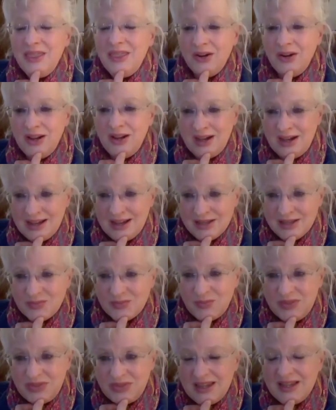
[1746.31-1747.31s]
their eyes,
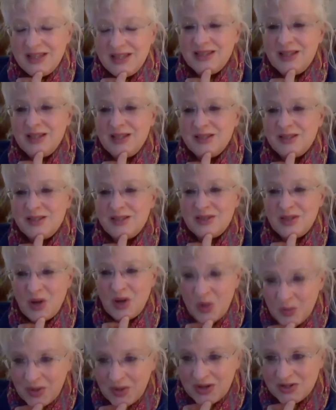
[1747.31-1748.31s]
but they see
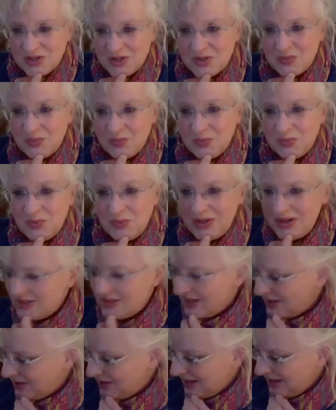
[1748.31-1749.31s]
so much. What is
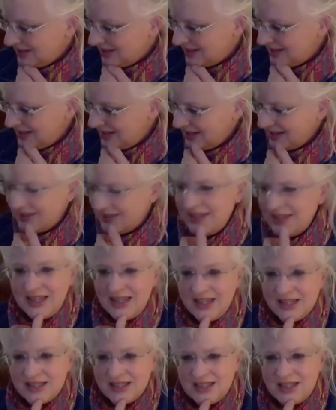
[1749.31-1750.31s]
it? They see, they
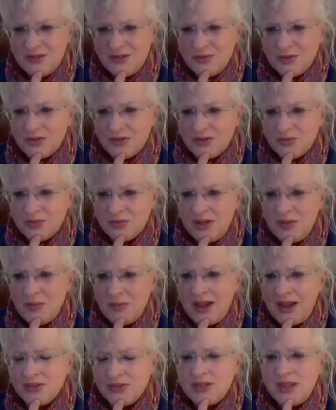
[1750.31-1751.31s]
can see for three
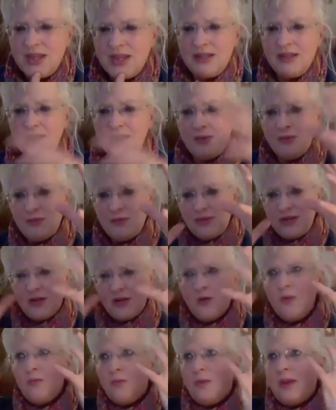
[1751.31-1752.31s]
miles, and their their
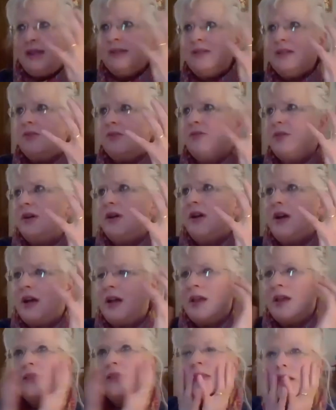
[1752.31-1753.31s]
weight of their
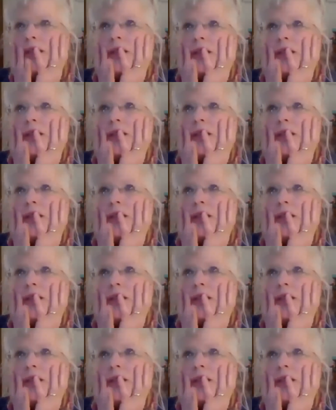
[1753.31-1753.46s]
eyes.